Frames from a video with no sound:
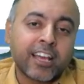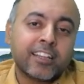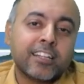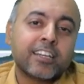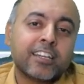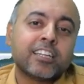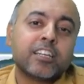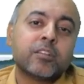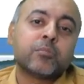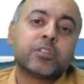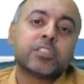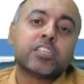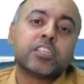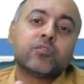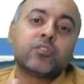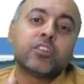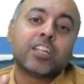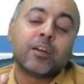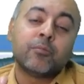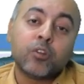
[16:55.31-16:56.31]
Either it can
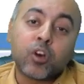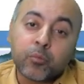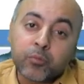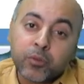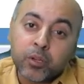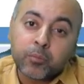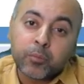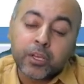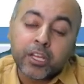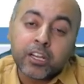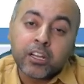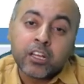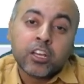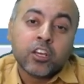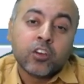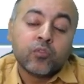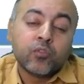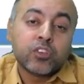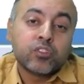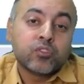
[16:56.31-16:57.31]
present with abdominal pain,
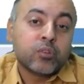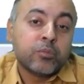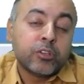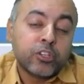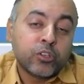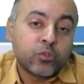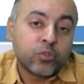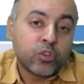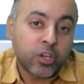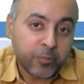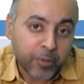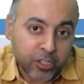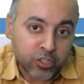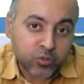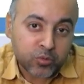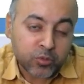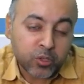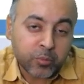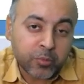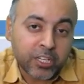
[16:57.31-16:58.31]
which will be due to
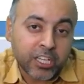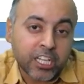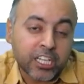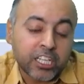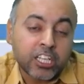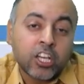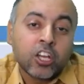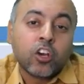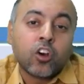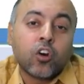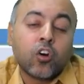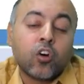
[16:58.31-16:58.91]
hepatosplenomegaly,